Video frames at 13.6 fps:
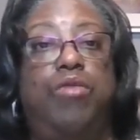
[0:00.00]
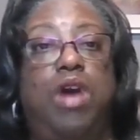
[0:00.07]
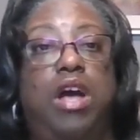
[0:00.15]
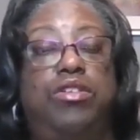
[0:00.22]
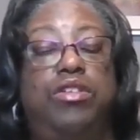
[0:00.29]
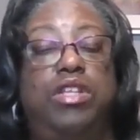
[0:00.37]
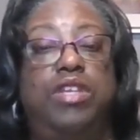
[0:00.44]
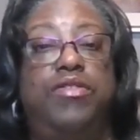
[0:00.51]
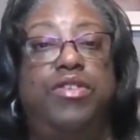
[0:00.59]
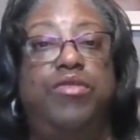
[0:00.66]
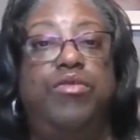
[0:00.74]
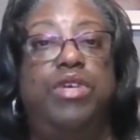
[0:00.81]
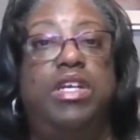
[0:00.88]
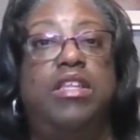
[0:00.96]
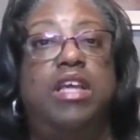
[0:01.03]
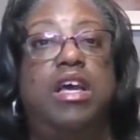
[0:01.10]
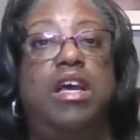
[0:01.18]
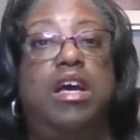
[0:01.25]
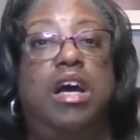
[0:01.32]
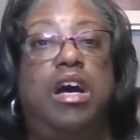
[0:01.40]
while you're living with
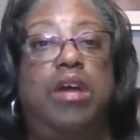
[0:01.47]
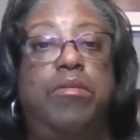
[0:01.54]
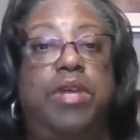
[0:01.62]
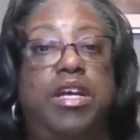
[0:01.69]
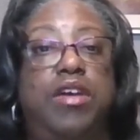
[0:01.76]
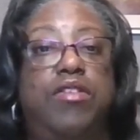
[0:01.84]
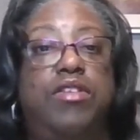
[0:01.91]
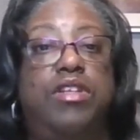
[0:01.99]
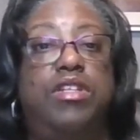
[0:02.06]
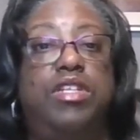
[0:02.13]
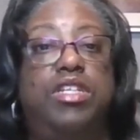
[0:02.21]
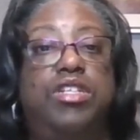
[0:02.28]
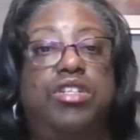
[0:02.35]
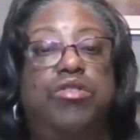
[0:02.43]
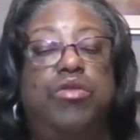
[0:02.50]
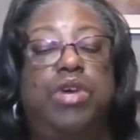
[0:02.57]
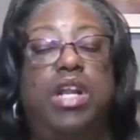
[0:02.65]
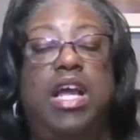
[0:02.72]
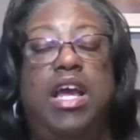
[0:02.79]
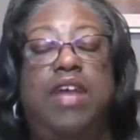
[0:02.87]
a health condition or
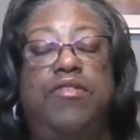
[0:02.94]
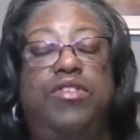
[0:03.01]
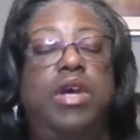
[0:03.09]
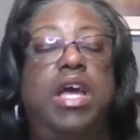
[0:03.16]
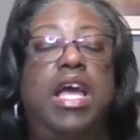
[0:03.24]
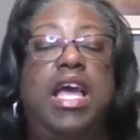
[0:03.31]
what have you.